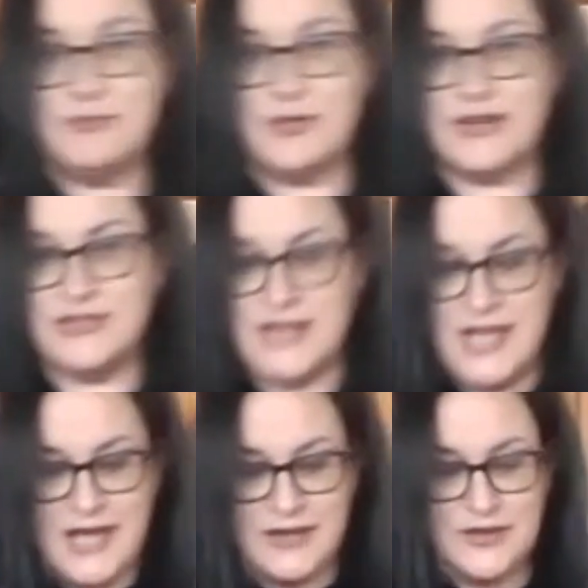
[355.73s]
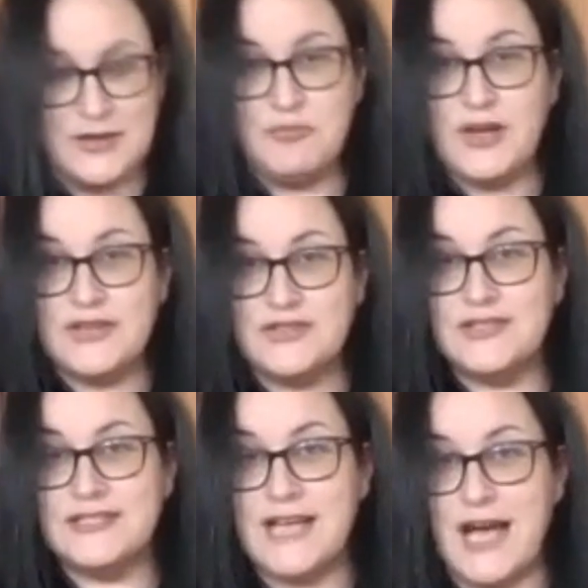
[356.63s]
brush and you're going to brush the
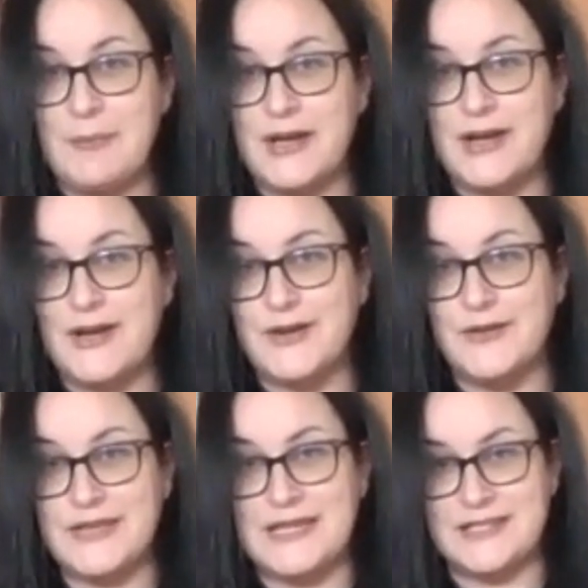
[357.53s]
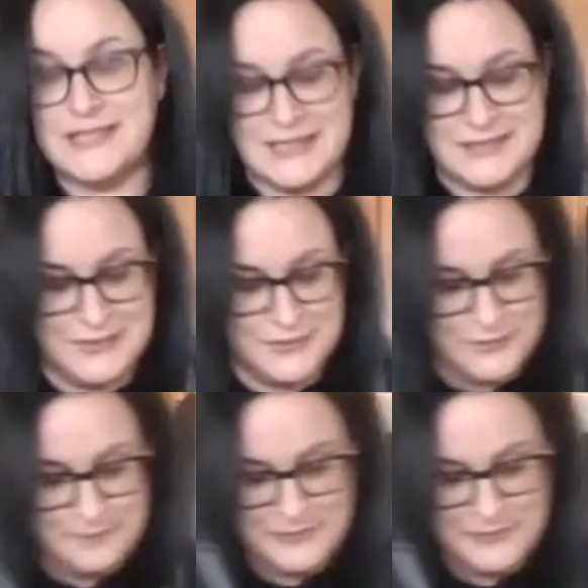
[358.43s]
top of each quesito.